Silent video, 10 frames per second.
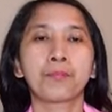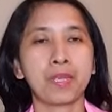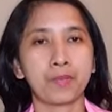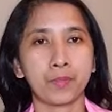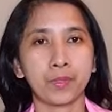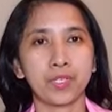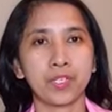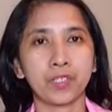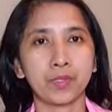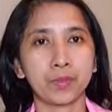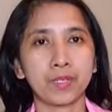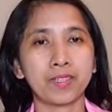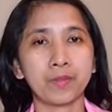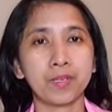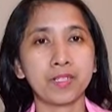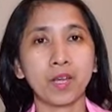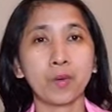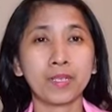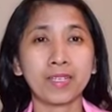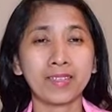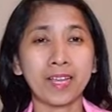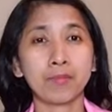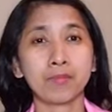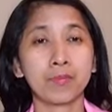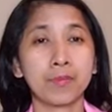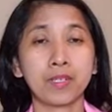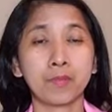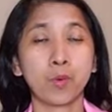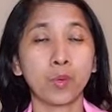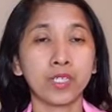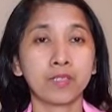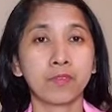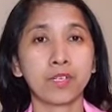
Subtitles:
papers. So it depends how many times he been divorced.